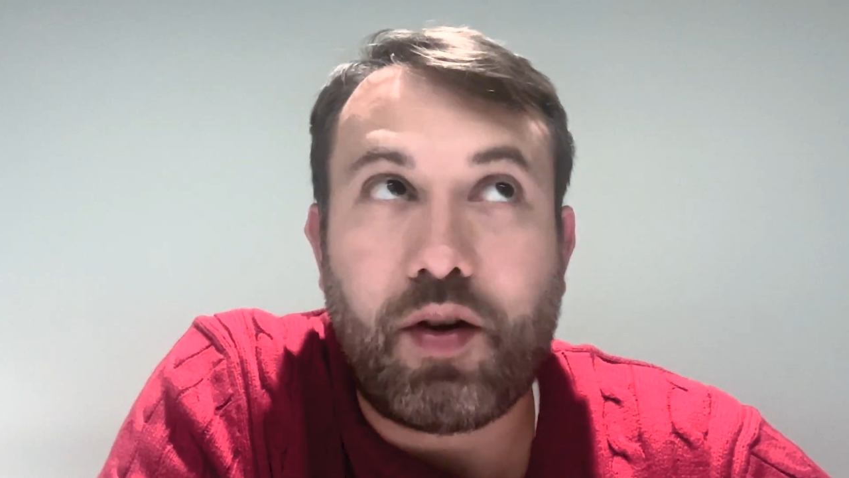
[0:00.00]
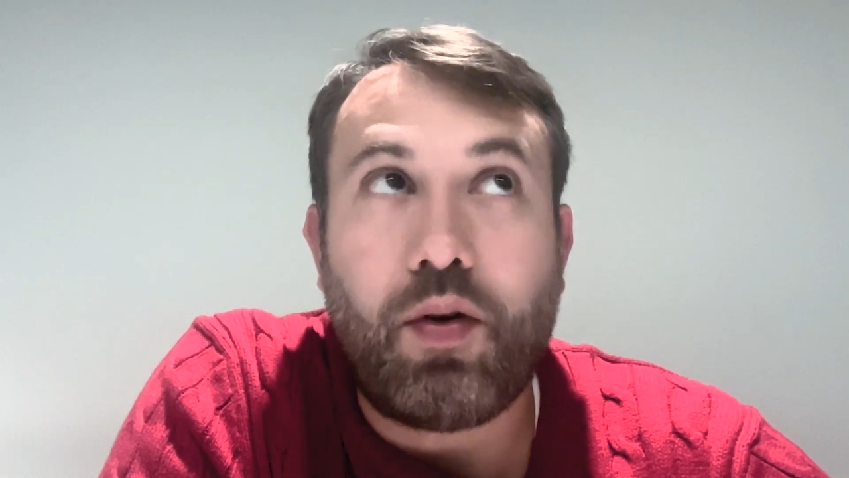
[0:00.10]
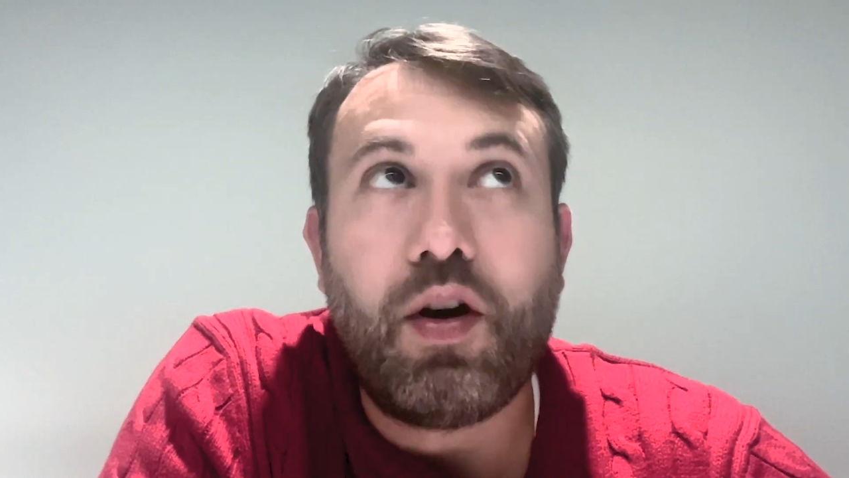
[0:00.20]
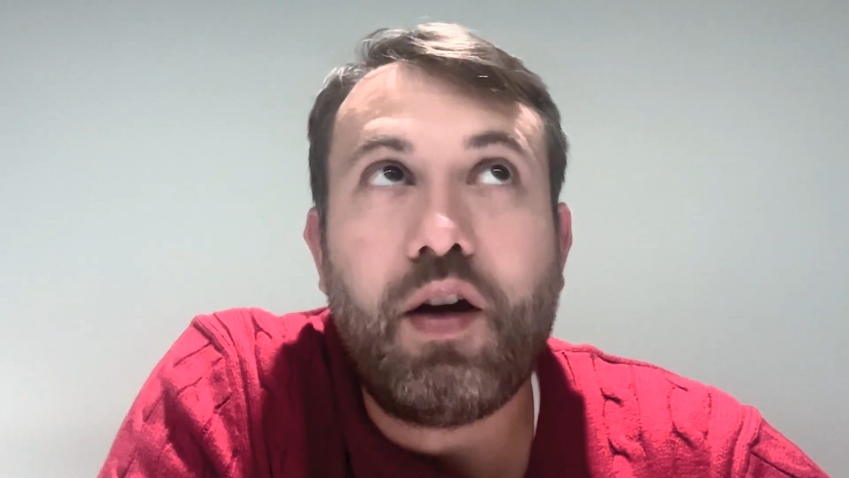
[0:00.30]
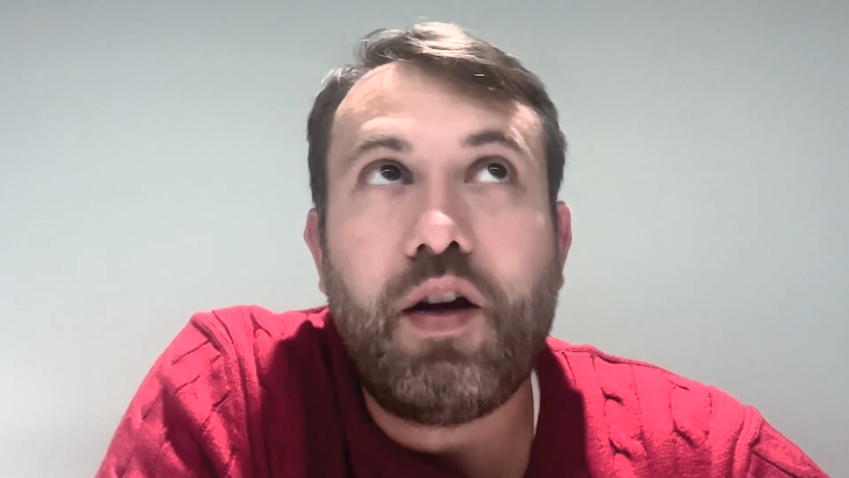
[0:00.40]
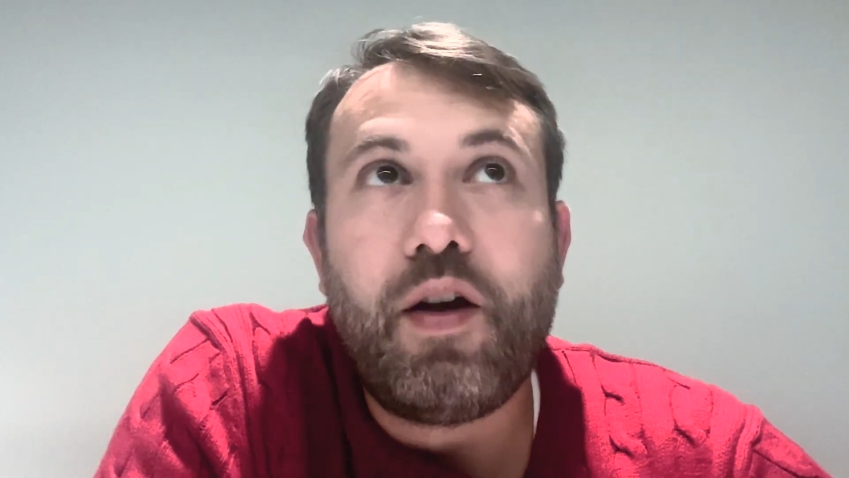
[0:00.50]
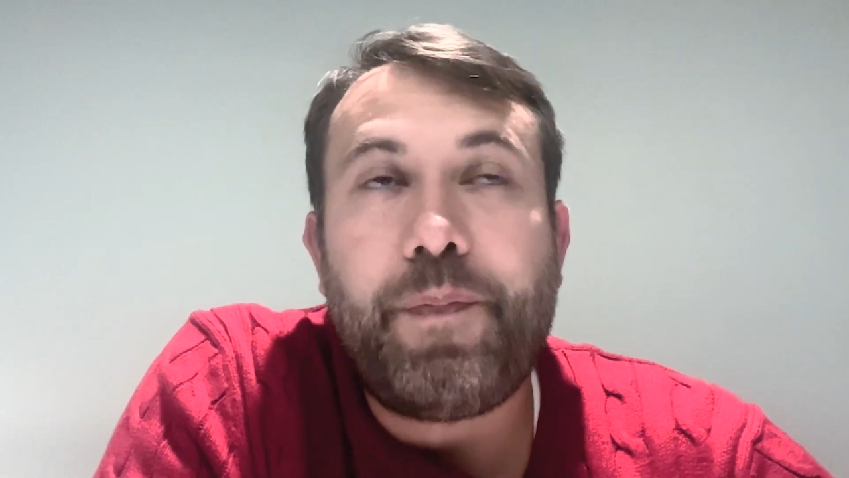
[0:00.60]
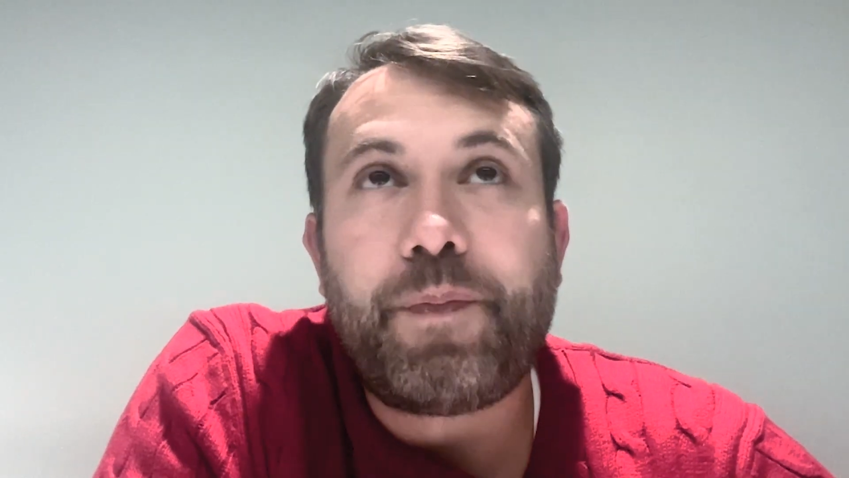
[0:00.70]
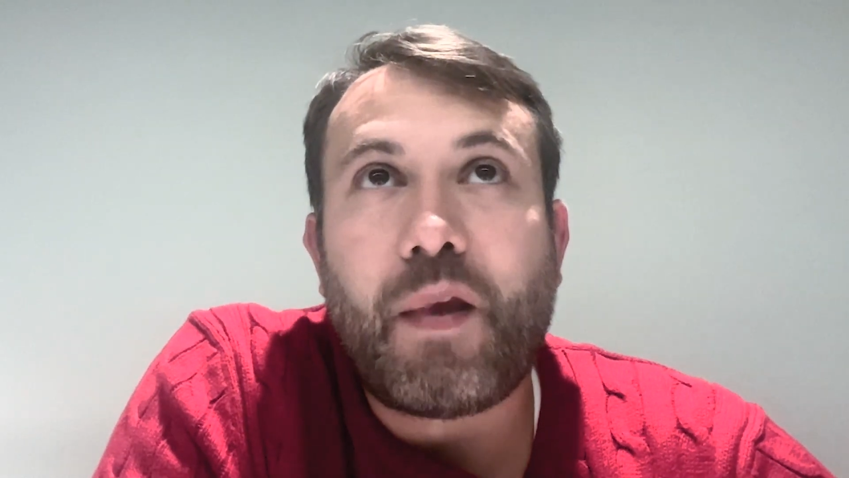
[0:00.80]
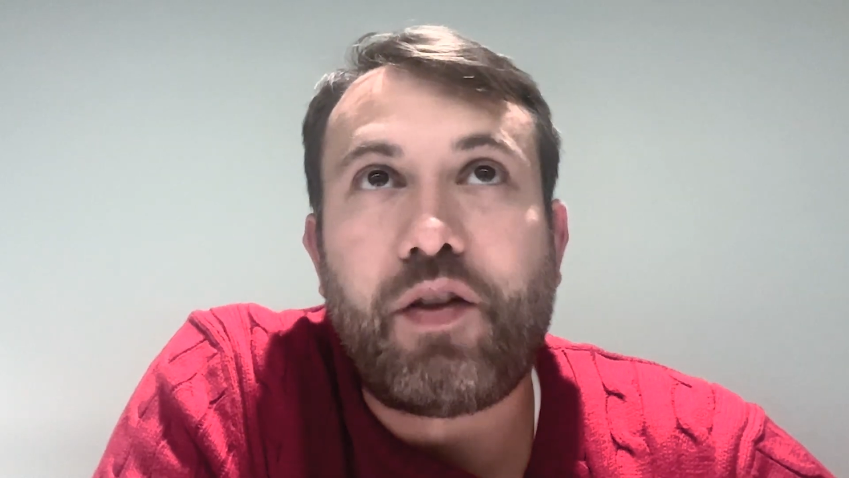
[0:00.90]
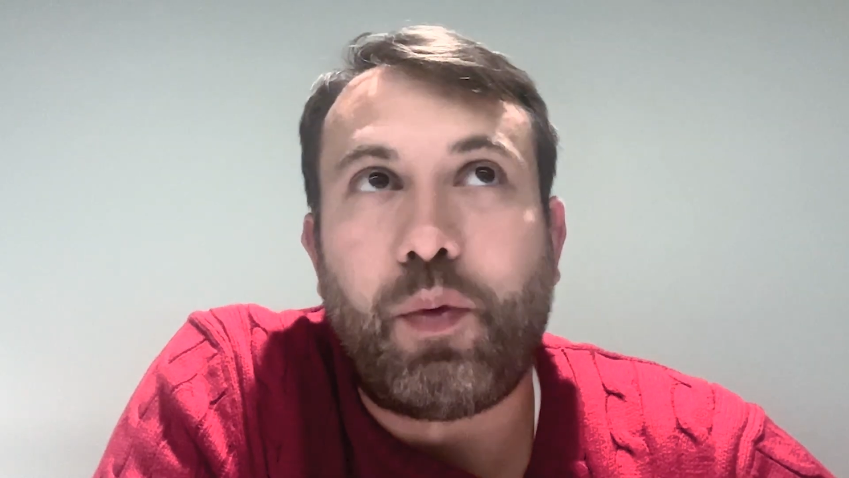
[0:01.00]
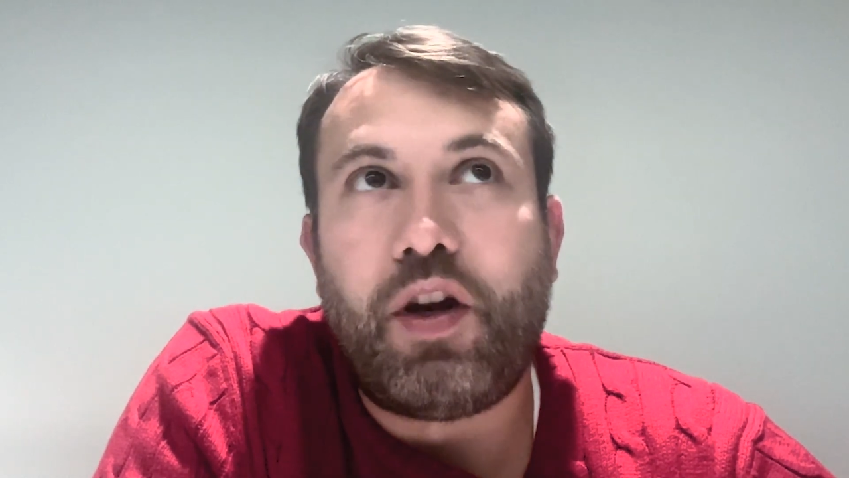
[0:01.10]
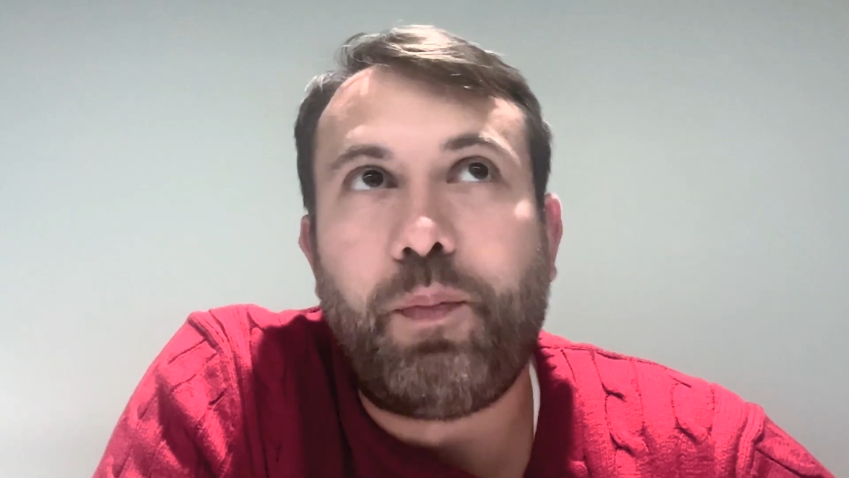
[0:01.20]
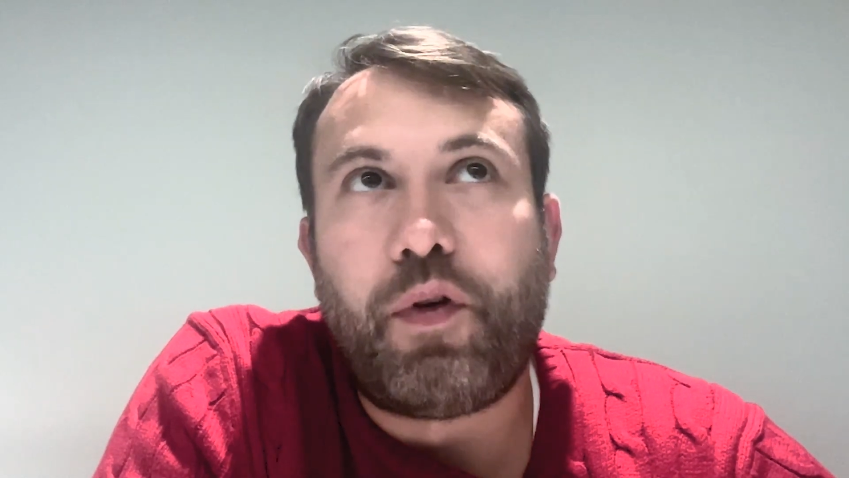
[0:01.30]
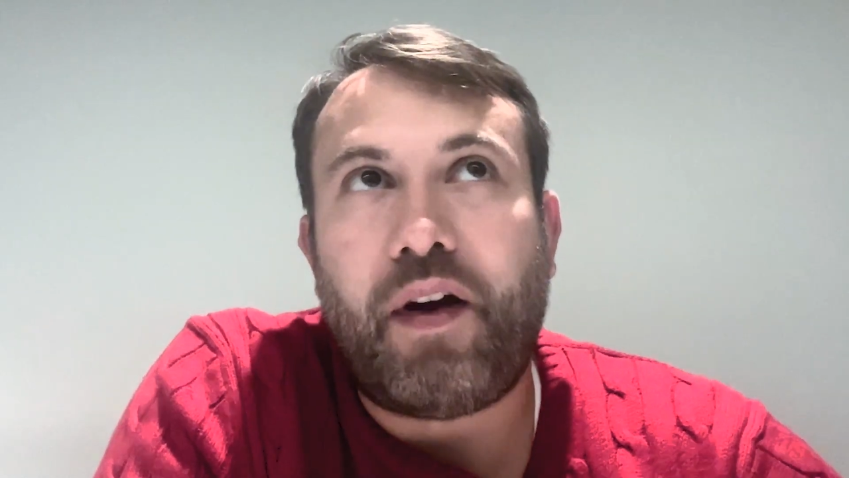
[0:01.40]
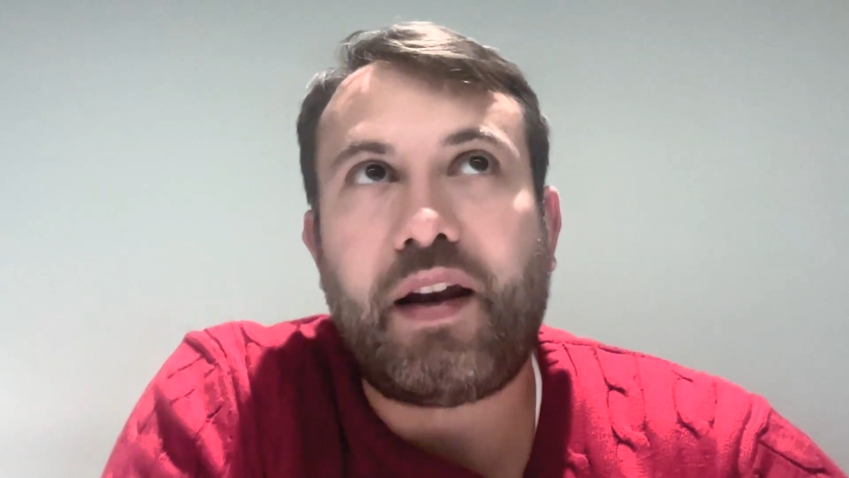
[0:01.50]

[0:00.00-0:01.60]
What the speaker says: So we don't provide